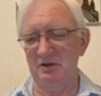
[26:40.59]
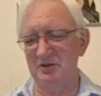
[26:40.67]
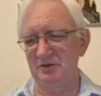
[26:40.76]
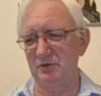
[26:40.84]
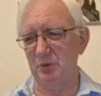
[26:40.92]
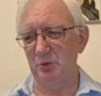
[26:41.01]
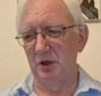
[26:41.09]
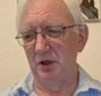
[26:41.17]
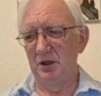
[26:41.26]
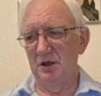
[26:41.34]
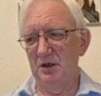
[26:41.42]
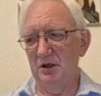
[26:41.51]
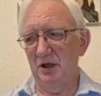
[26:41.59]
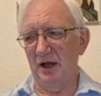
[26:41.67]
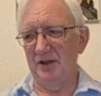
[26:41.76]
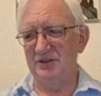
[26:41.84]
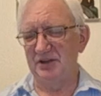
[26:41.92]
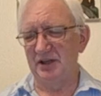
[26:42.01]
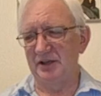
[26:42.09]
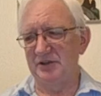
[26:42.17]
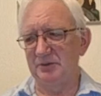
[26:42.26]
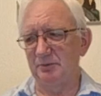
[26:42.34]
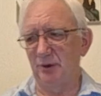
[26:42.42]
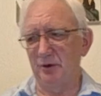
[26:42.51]
It's a few
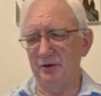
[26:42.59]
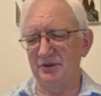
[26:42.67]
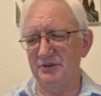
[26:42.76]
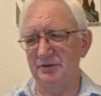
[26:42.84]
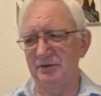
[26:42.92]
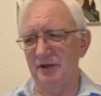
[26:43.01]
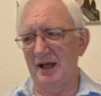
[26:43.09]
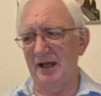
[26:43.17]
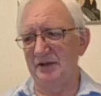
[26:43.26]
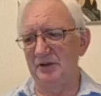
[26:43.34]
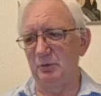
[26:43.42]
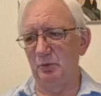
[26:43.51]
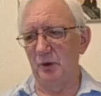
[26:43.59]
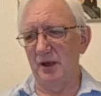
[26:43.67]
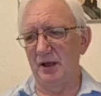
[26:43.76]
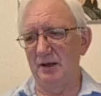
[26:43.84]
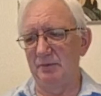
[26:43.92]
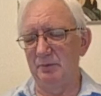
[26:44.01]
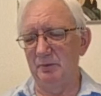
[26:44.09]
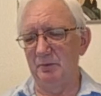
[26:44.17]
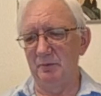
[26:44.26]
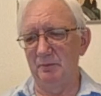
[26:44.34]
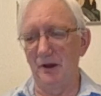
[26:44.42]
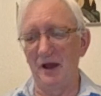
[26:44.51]
isolated pockets of land where,